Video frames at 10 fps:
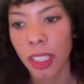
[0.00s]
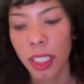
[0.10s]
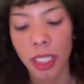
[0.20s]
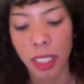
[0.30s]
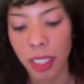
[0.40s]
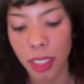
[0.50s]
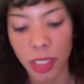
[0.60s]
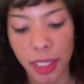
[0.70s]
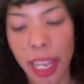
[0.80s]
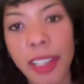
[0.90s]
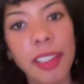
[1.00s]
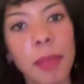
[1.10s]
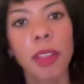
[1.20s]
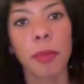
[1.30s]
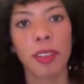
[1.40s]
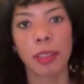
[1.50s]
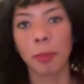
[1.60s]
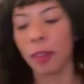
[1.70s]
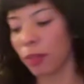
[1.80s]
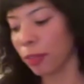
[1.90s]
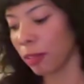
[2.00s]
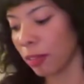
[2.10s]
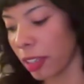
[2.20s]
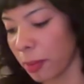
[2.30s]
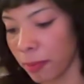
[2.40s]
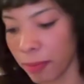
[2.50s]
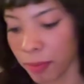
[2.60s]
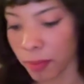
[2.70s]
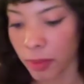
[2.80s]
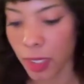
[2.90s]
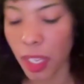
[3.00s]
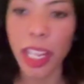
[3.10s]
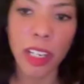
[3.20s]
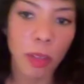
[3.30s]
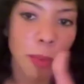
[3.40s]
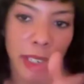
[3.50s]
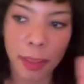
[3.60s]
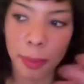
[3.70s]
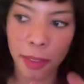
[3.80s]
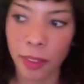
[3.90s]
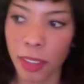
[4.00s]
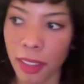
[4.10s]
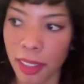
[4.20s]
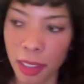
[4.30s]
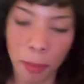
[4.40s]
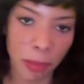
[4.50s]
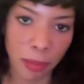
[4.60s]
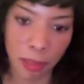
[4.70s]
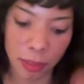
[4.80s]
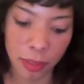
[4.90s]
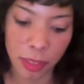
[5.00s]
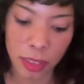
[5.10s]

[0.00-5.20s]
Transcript: he just had some of the most beautiful again, it reminds me of the simple